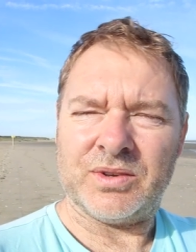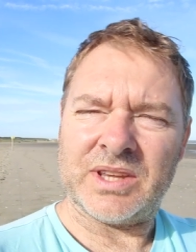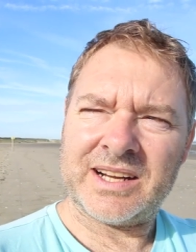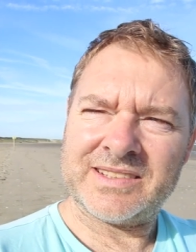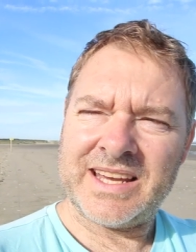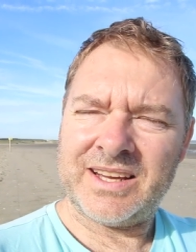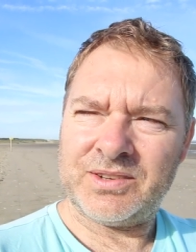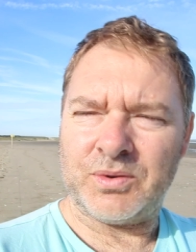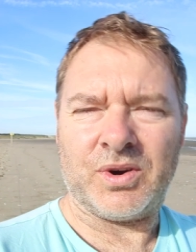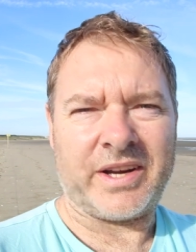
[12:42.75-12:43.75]
Lucked
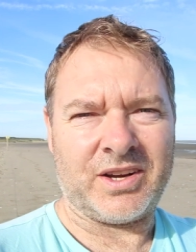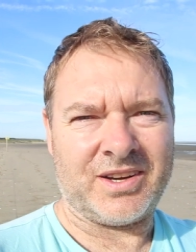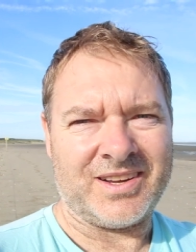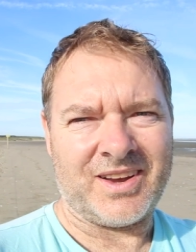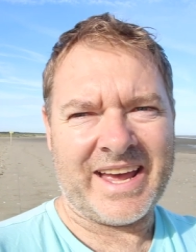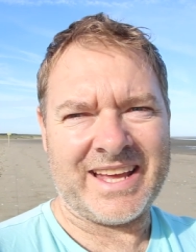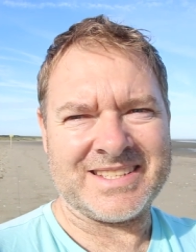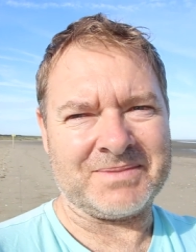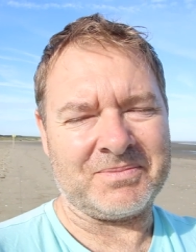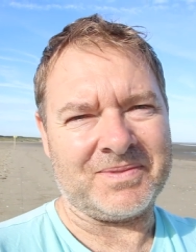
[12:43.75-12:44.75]
out, or I, I
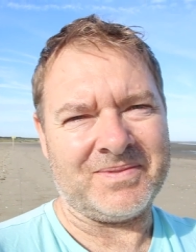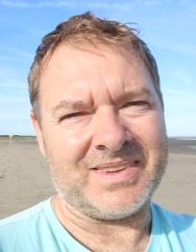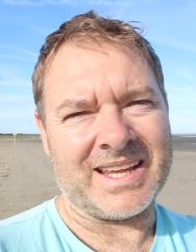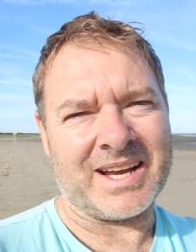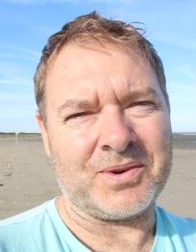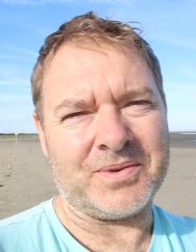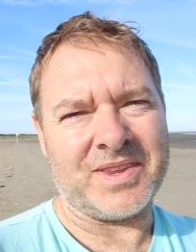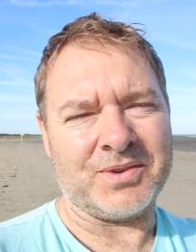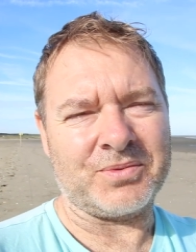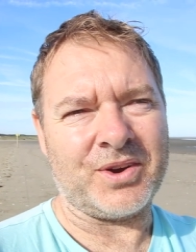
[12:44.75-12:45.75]
had some luck
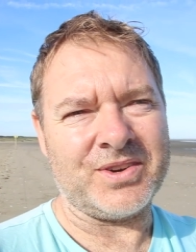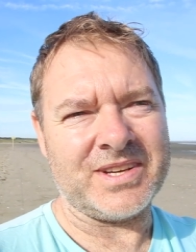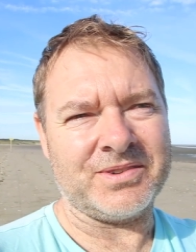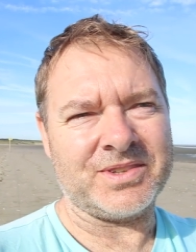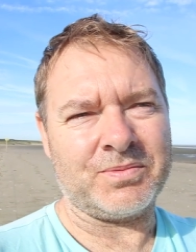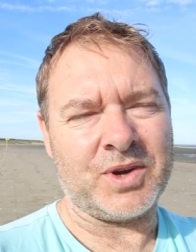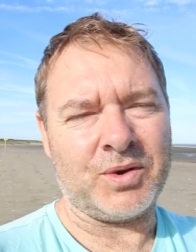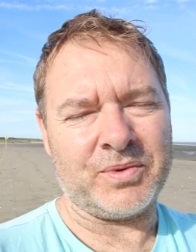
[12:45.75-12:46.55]
with the roe deer as well,